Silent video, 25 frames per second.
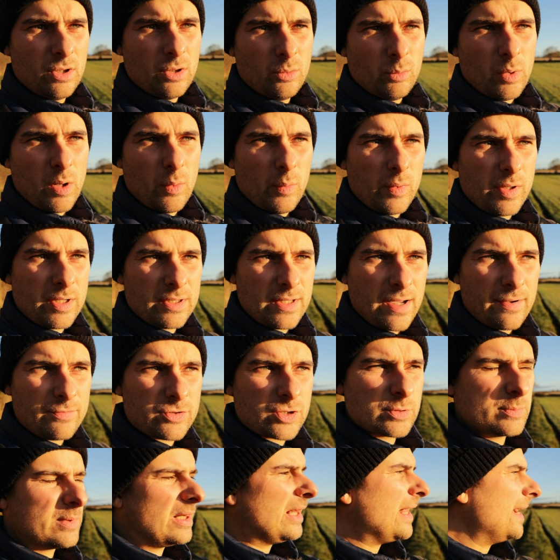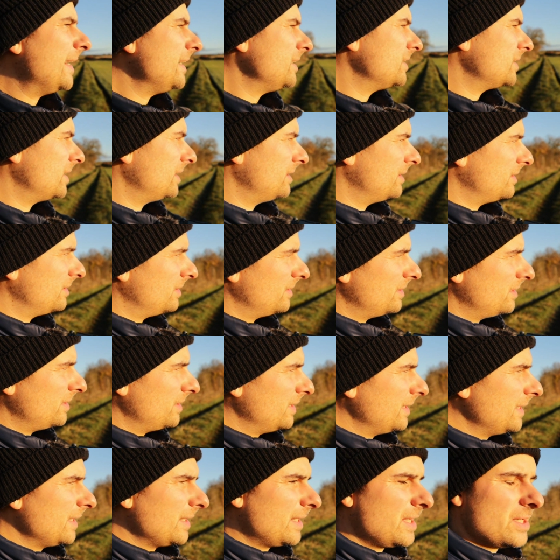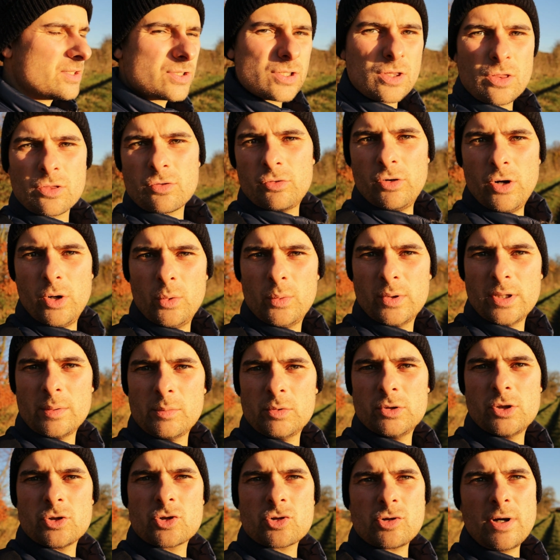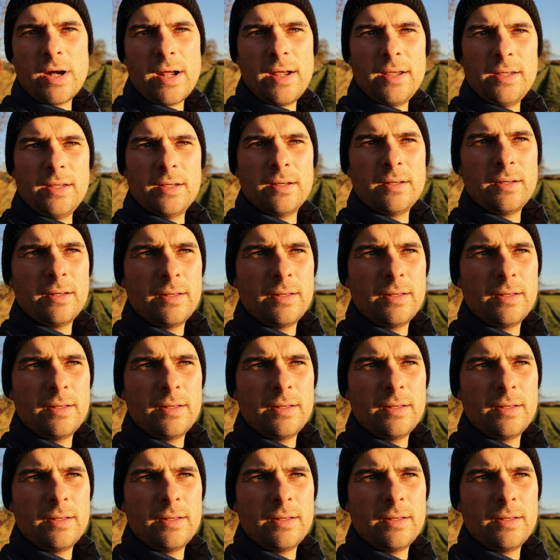where we can have some light kissing through, and I'm going to try